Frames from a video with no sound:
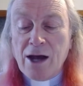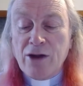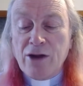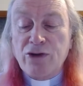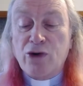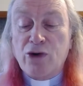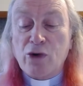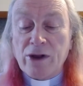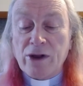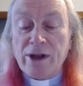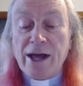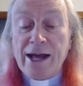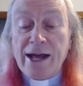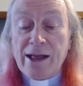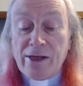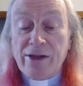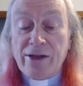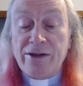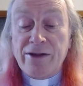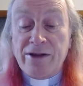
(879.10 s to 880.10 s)
Don't let
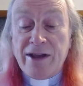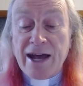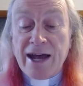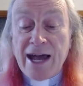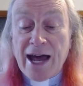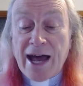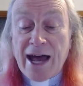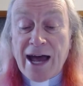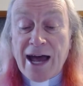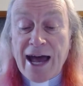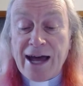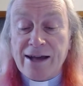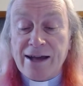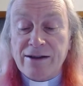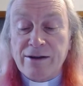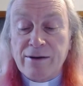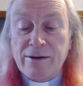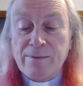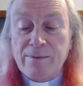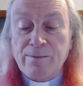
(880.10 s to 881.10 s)
the day ahead,
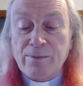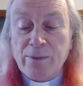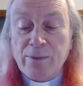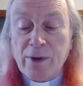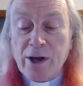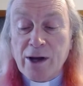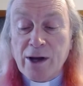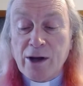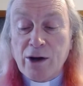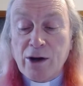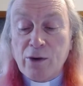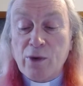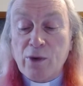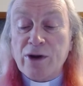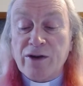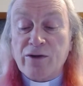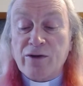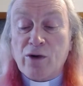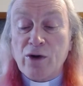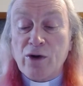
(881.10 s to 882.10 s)

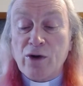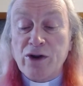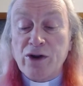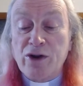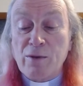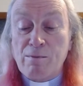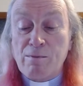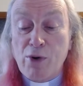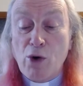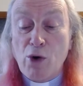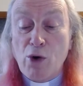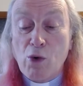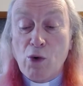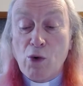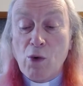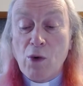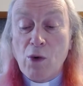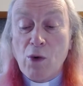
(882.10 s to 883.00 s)
which is going to pull,